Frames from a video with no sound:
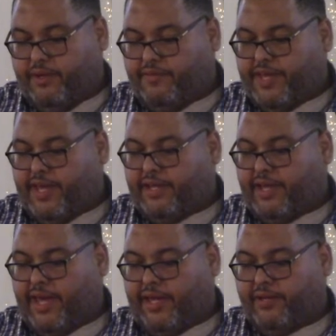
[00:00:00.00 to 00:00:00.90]
That
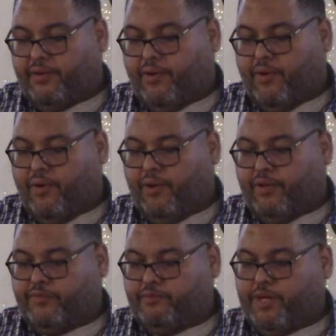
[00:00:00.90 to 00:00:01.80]
night,
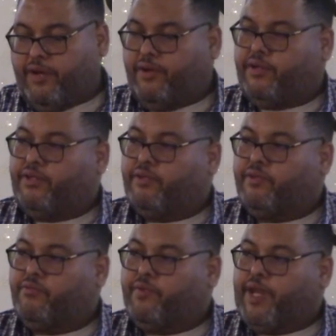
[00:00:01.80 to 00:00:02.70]
all of America,
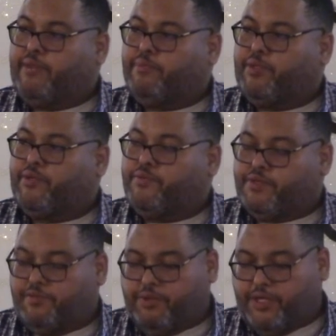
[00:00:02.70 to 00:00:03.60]

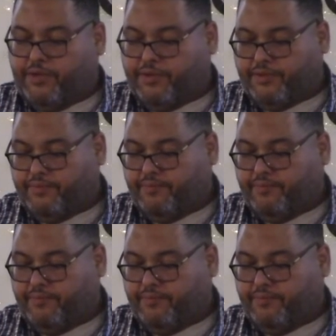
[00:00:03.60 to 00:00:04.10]
rainbows appeared.